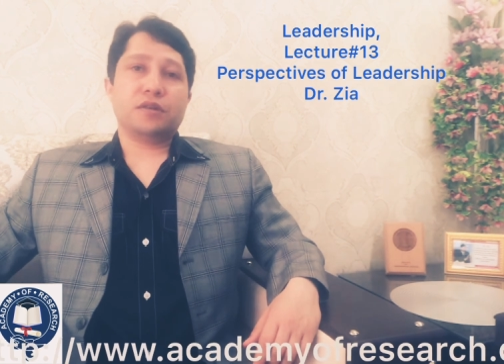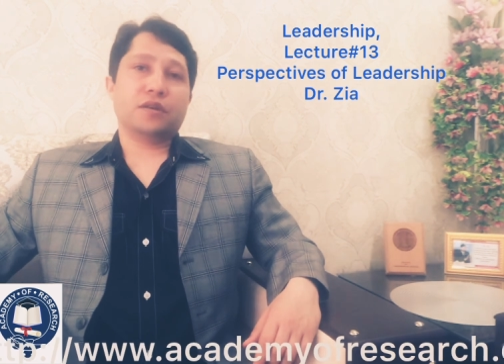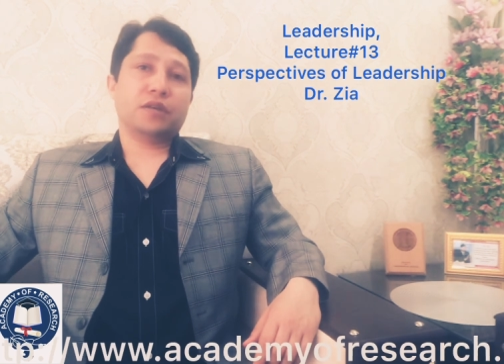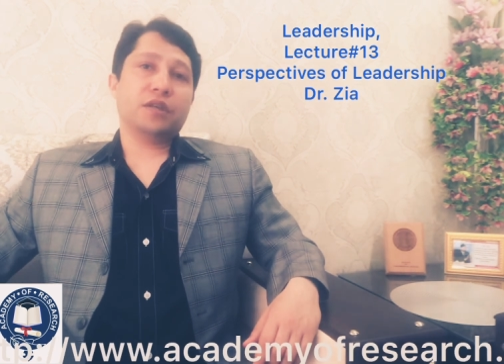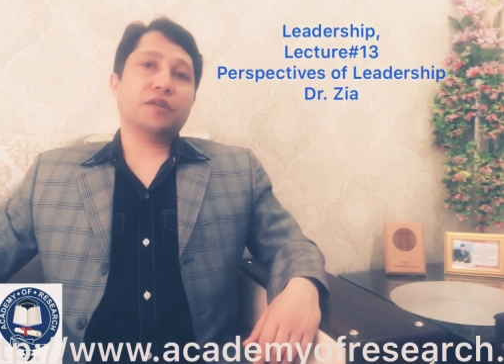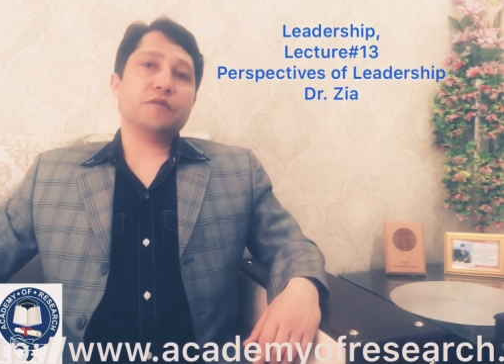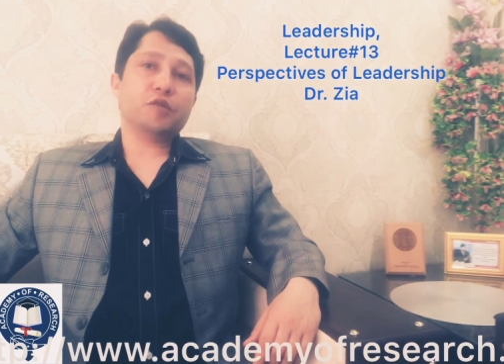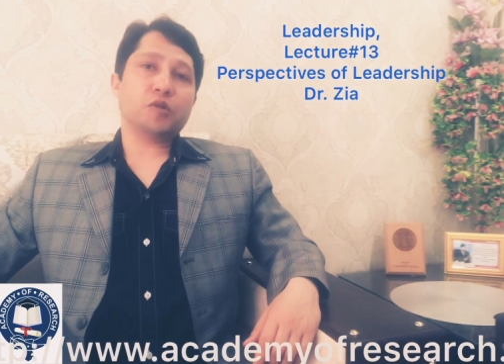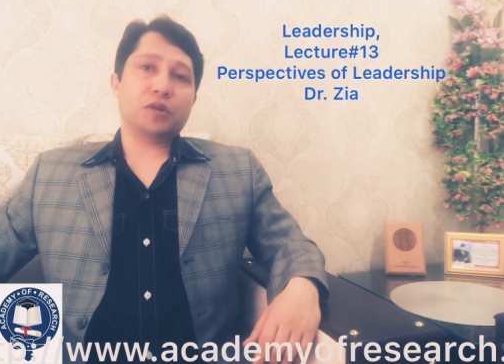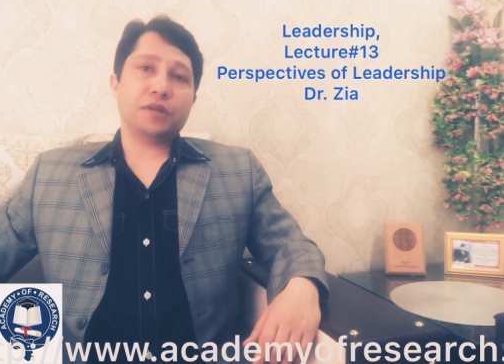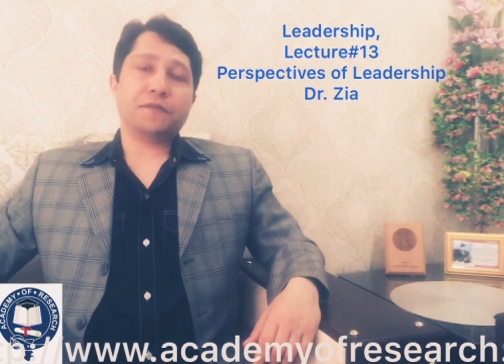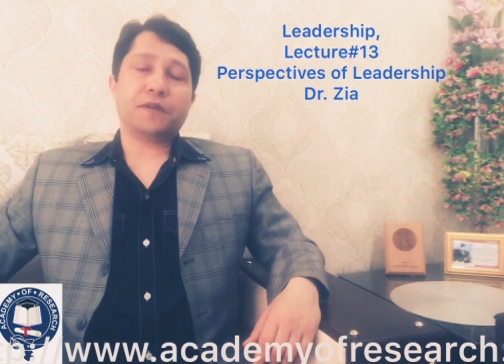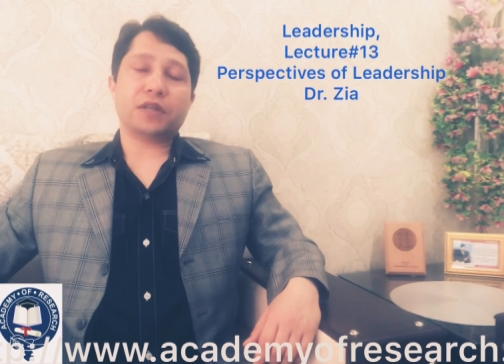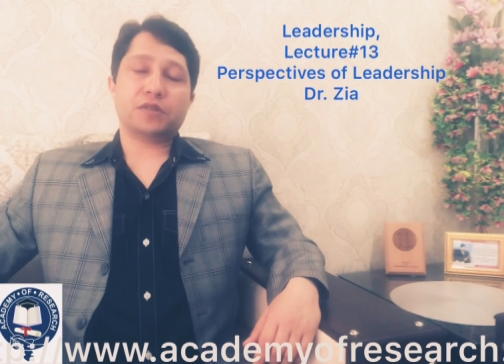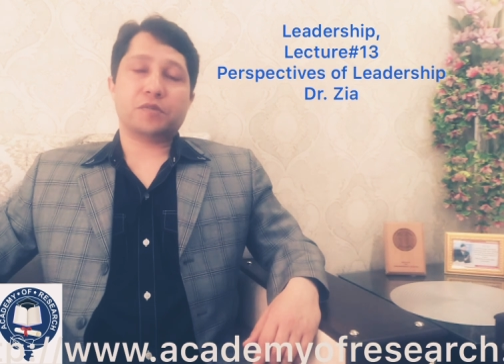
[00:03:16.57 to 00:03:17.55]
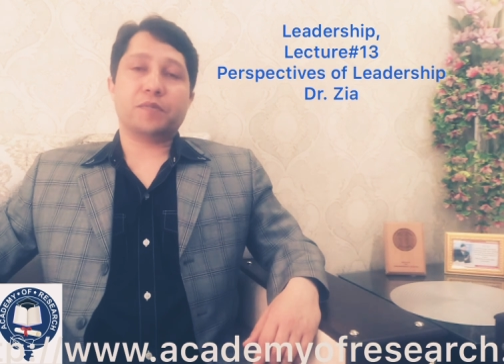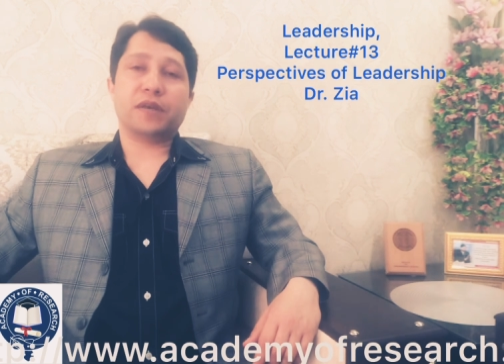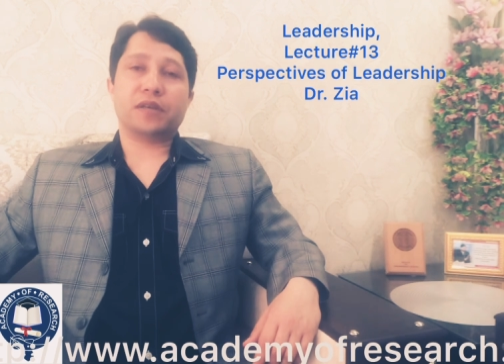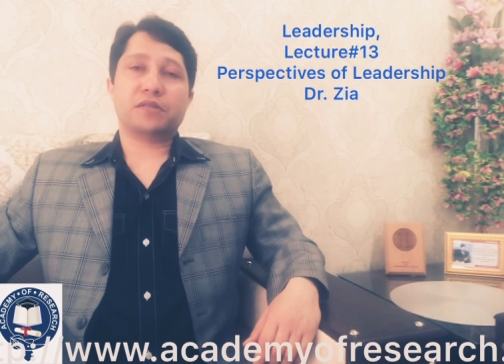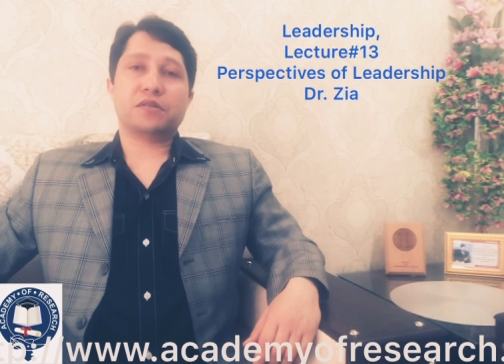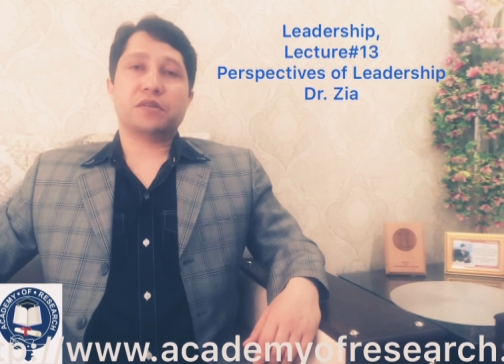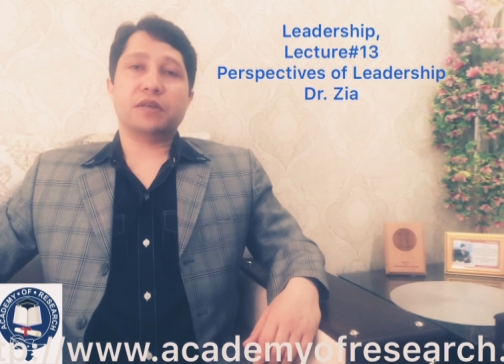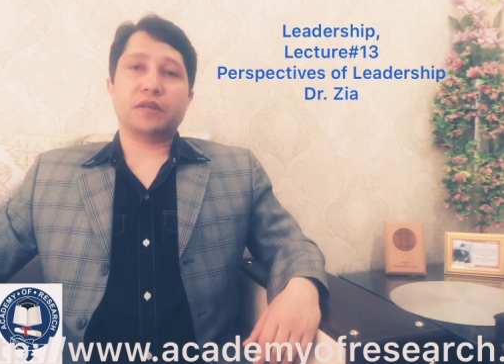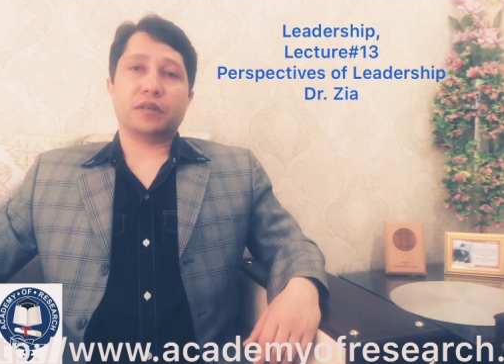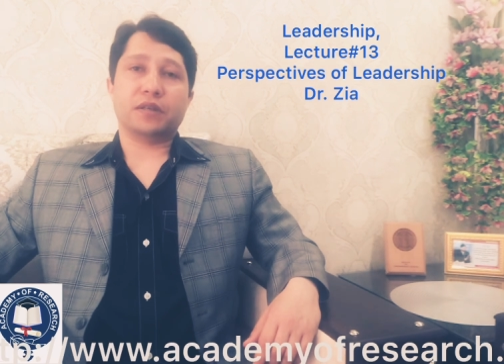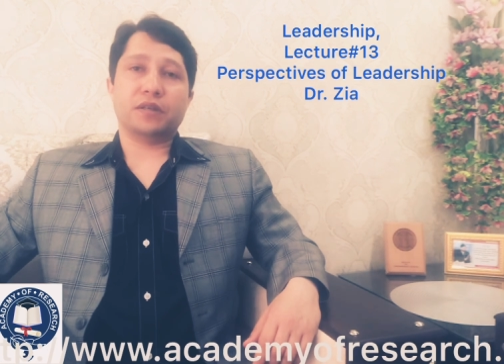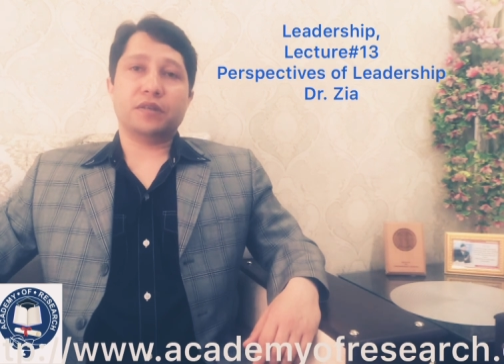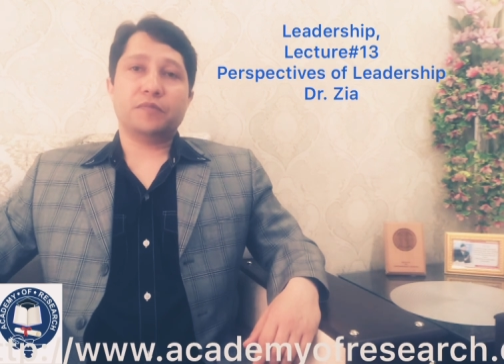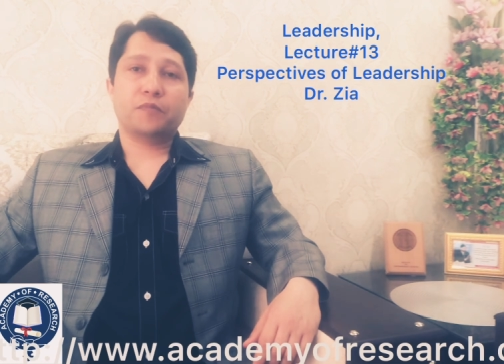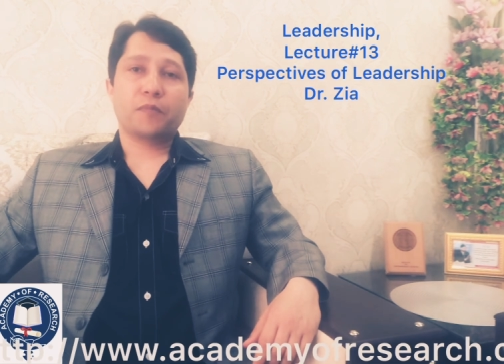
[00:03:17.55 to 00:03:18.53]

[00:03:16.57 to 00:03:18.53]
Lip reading: Individual difference based theory